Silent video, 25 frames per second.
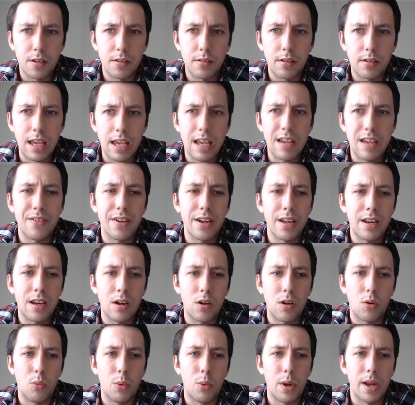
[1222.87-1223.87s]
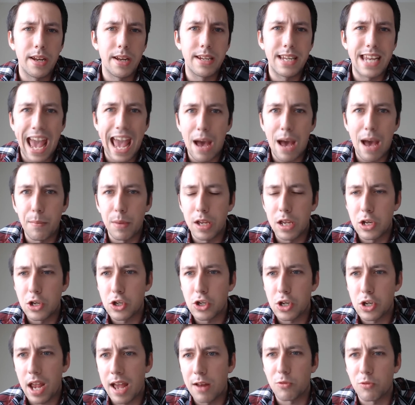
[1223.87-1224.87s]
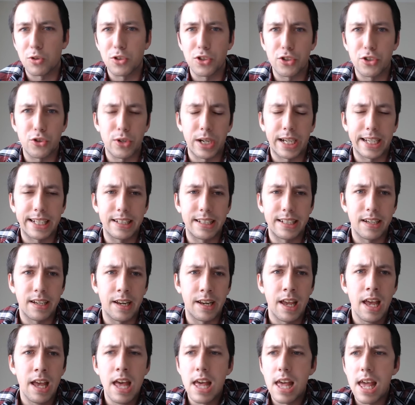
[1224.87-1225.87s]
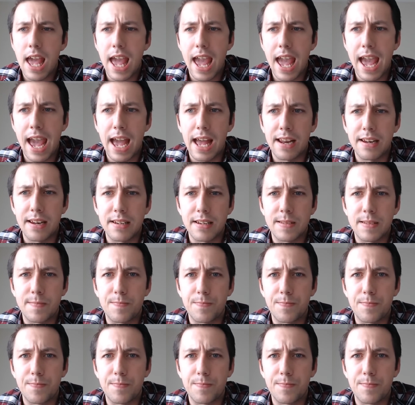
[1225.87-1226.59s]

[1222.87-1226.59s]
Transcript: Even when damaged and restricted and,